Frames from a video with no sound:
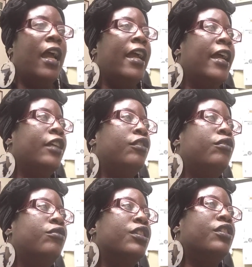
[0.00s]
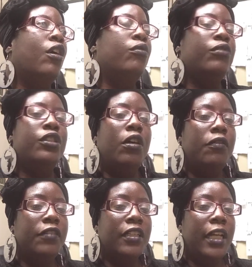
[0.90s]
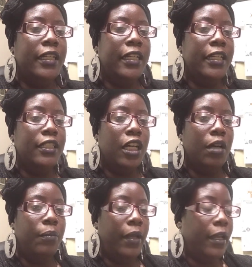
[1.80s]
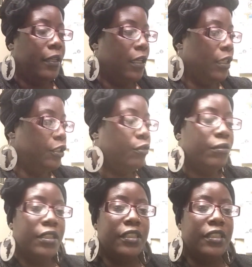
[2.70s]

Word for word: And you just don't, feel like getting up and doing